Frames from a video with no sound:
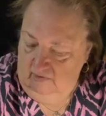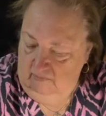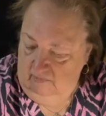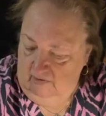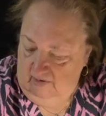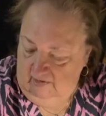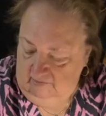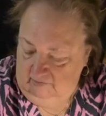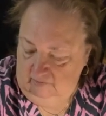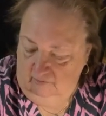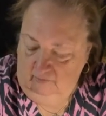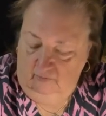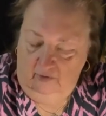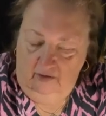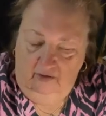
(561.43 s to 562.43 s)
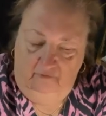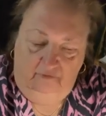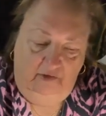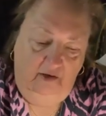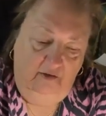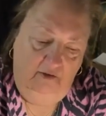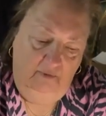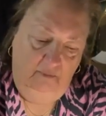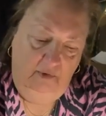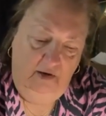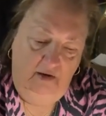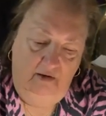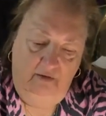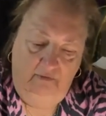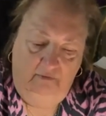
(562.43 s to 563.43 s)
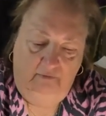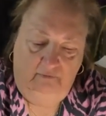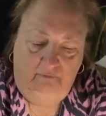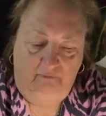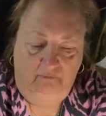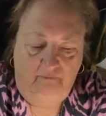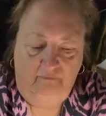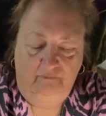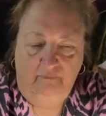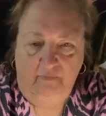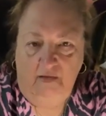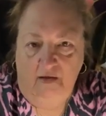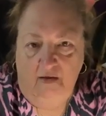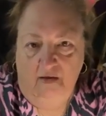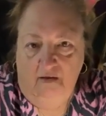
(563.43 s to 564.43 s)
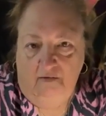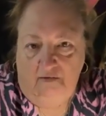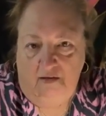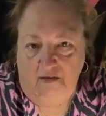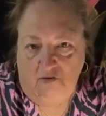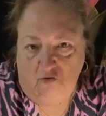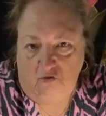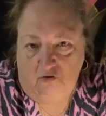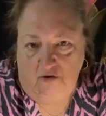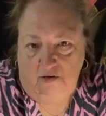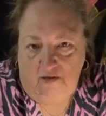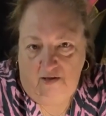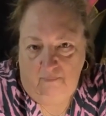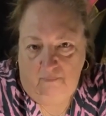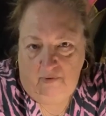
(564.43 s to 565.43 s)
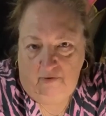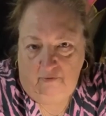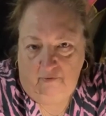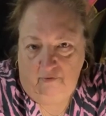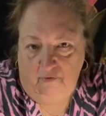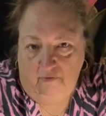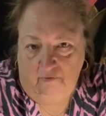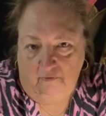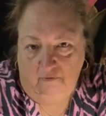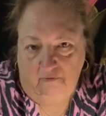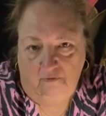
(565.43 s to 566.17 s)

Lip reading: maybe that's her way of telling me things are going to get better.